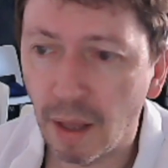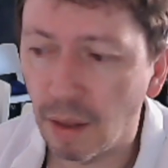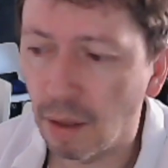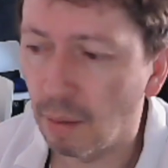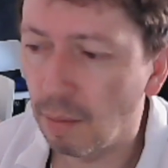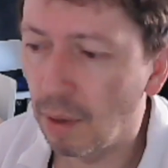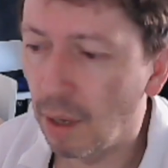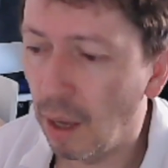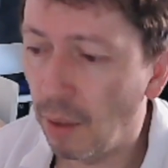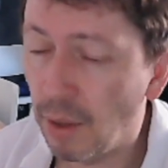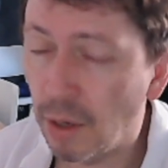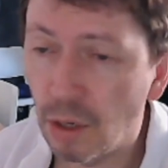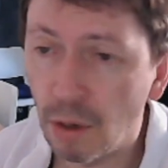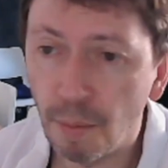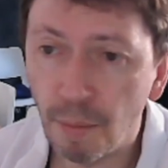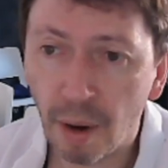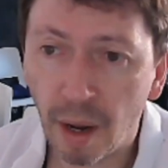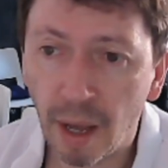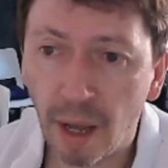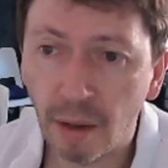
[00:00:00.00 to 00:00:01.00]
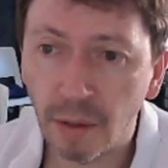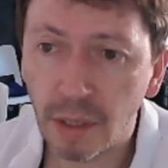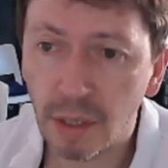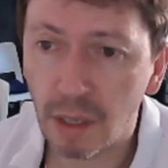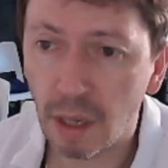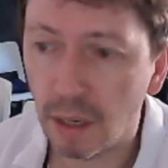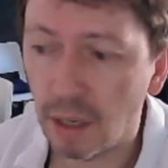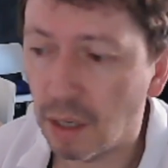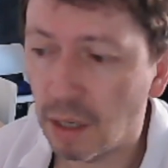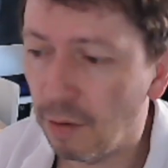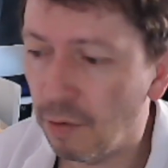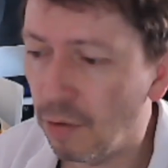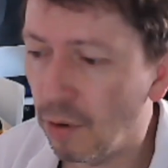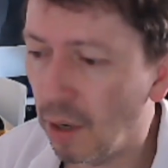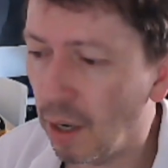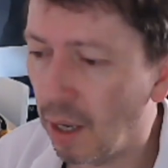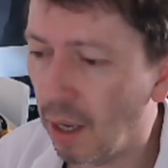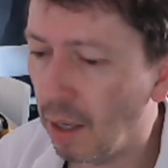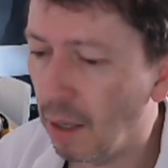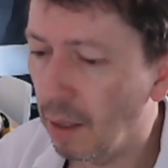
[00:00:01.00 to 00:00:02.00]
them, and they do play out slightly
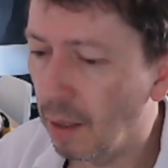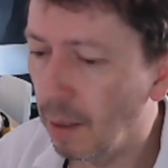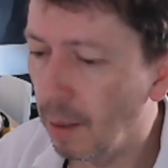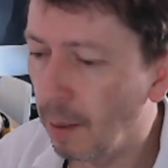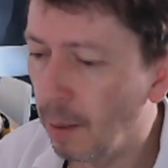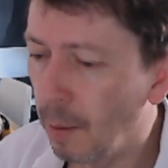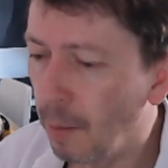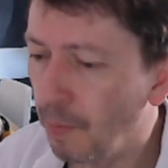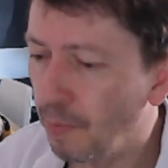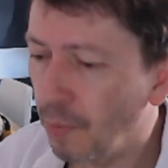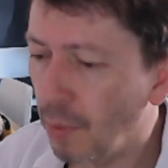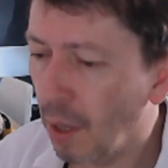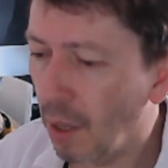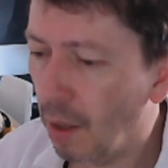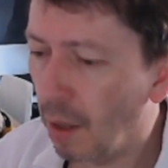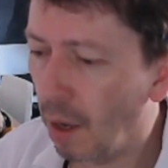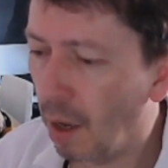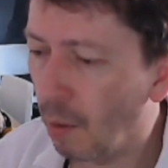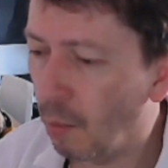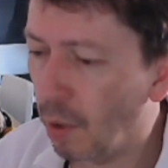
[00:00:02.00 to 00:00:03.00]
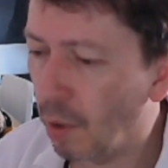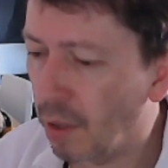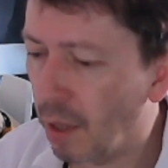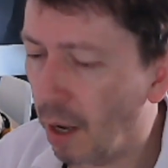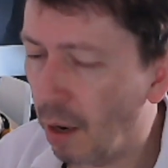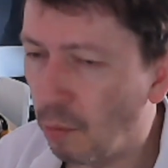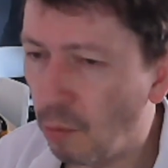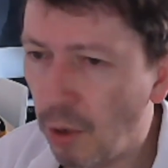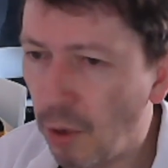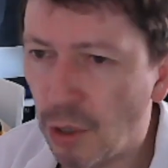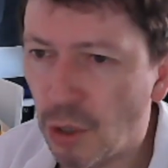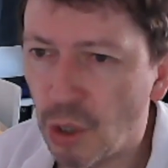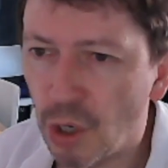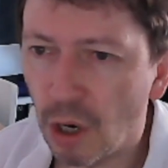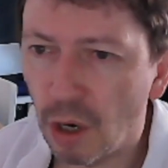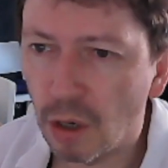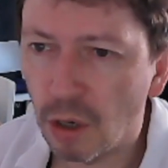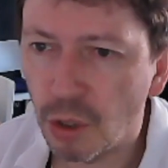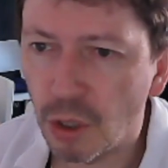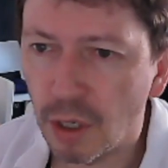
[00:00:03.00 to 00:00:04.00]
differently with their
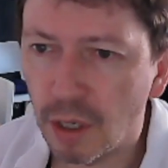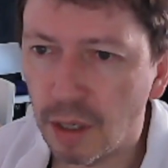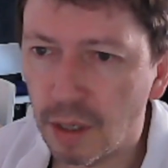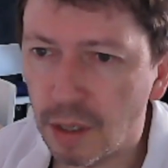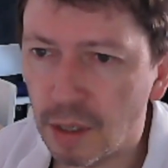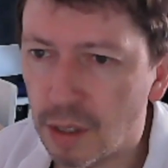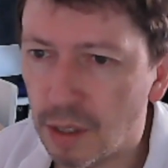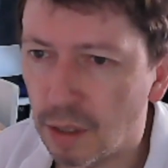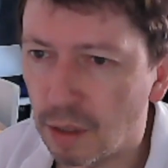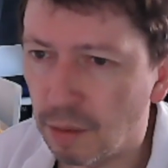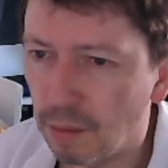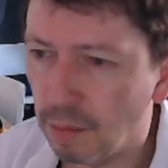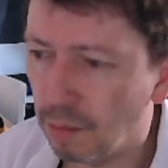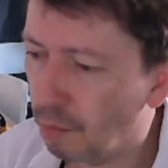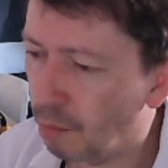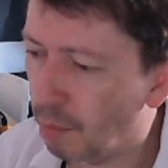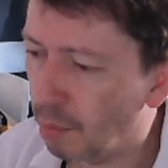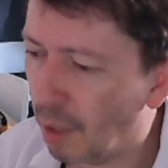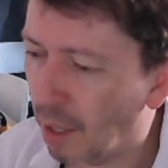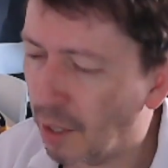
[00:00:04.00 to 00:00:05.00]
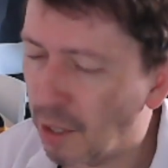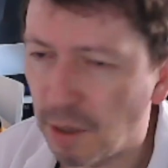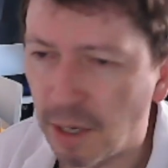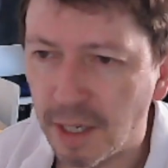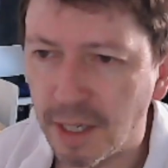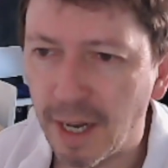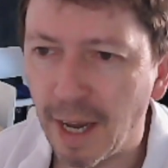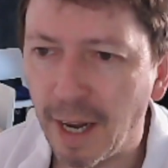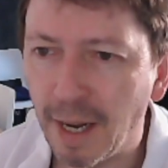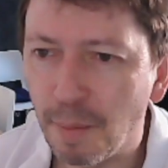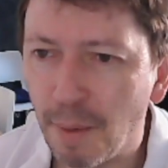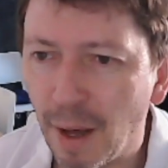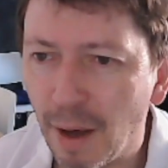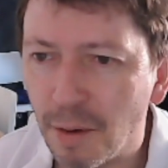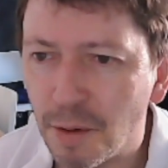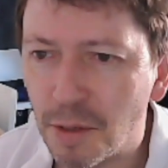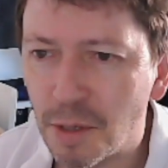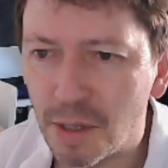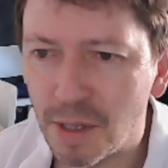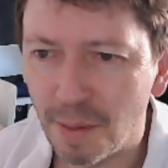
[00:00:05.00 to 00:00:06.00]
recharges, and I don't need daily
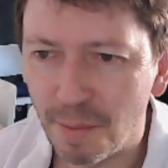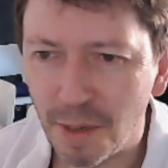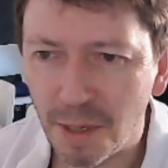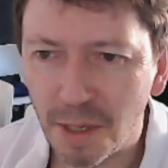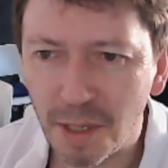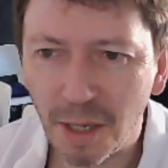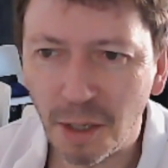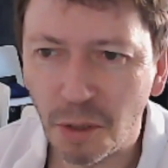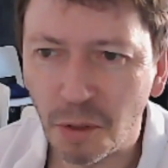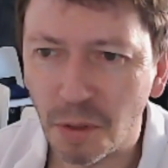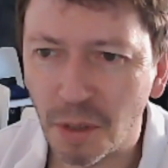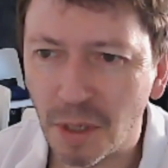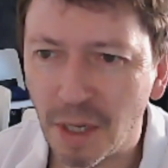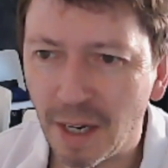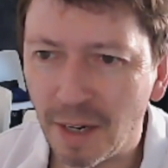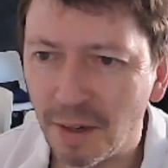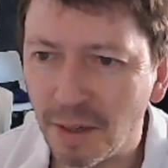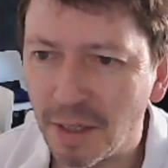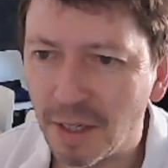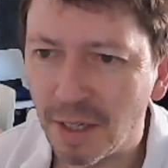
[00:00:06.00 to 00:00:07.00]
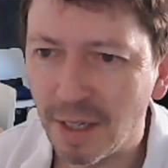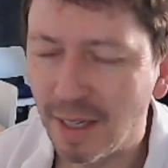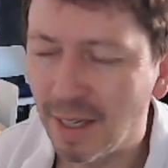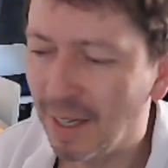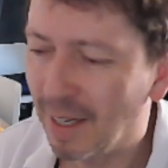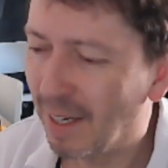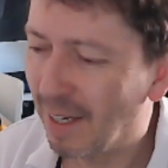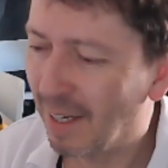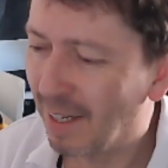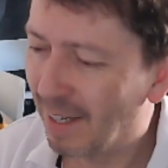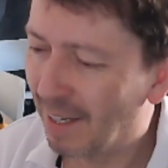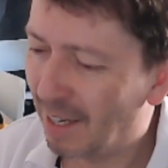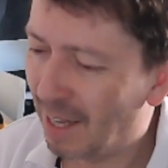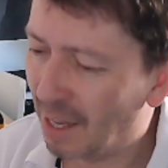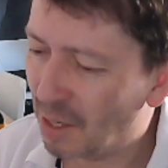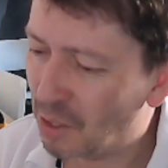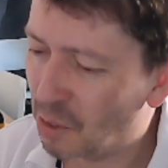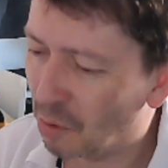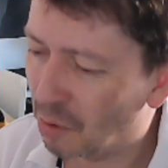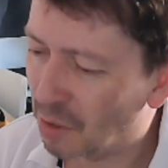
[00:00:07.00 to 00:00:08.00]
powers because I'm an Essentials character,
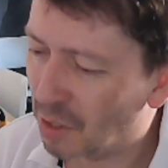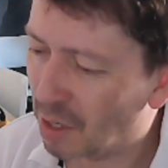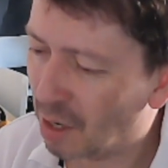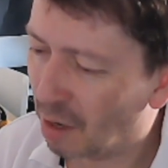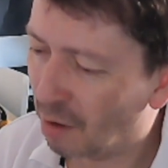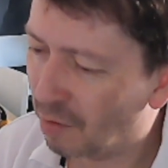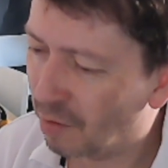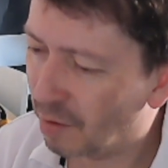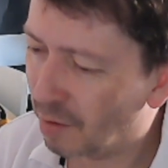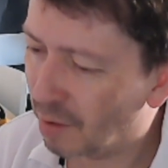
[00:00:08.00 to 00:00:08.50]
that sort of stuff.